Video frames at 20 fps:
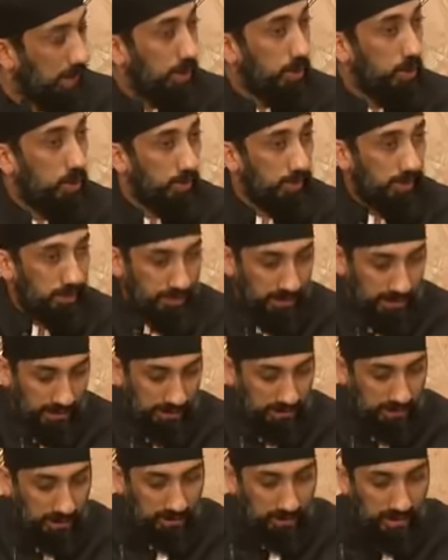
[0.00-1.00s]
Human
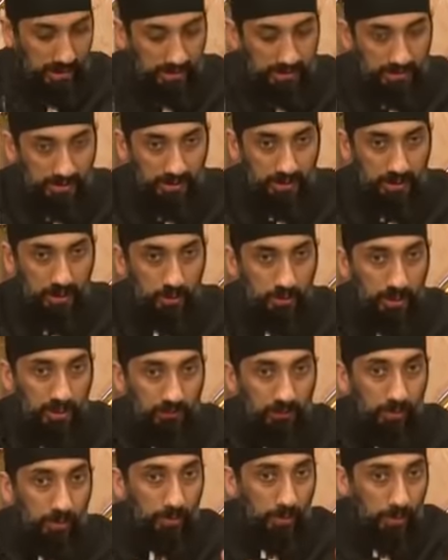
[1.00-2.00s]
beings are constantly looking
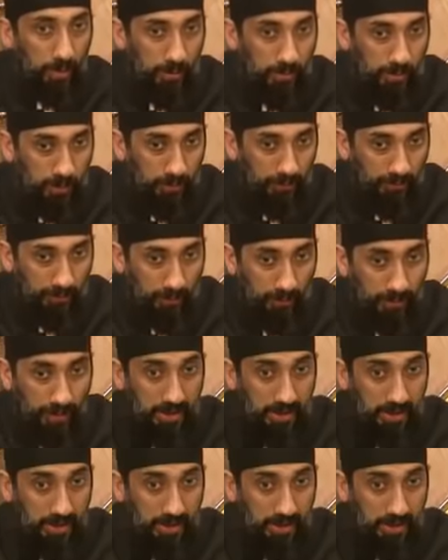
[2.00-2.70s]
for more beautiful,